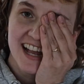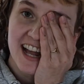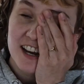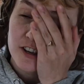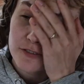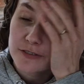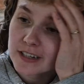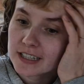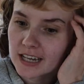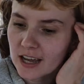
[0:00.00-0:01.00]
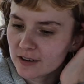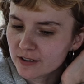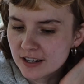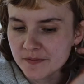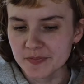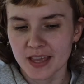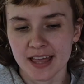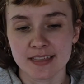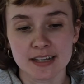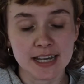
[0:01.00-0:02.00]
And I freaked out.
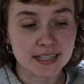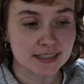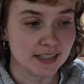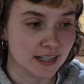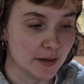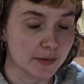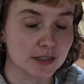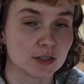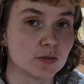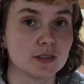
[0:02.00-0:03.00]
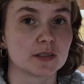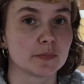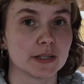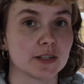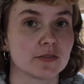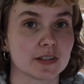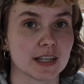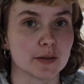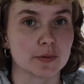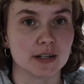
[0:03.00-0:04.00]
And the next thing I'm gonna do is a big
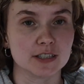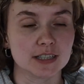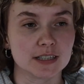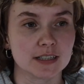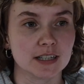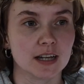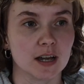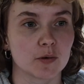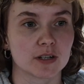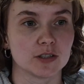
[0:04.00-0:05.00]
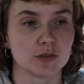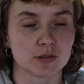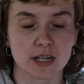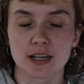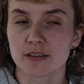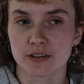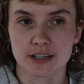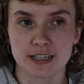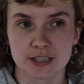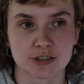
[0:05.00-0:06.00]
fillet project thing. I want to do like a very
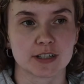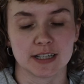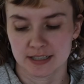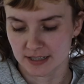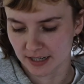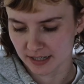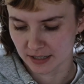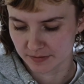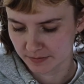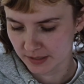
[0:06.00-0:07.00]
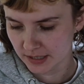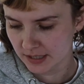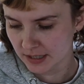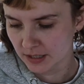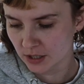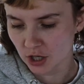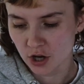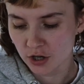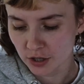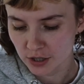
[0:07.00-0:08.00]
intricate, like a
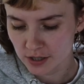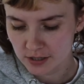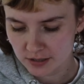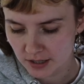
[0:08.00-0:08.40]
longer,